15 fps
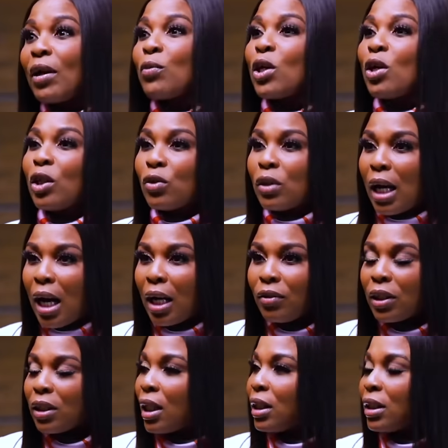In fact, we got to the
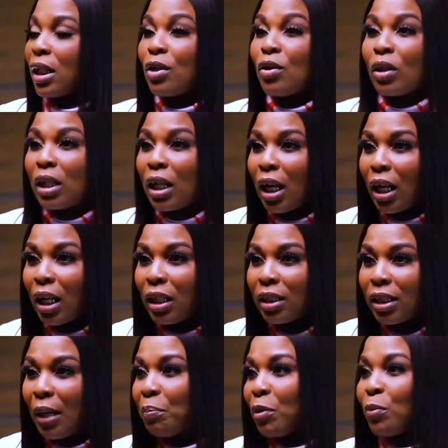address and they said nothing like
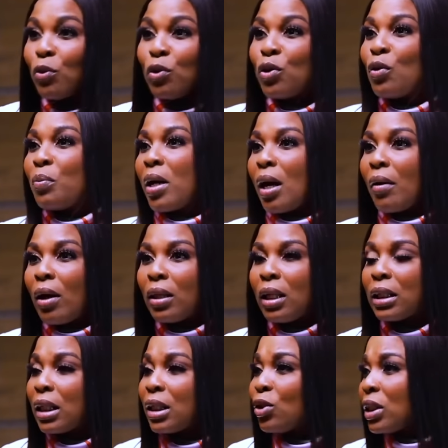this. And people who know me
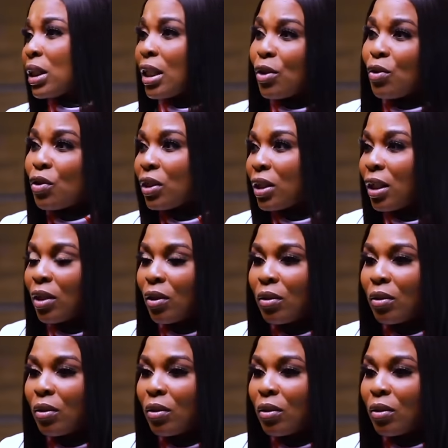around, they said, Just Adetoun, Just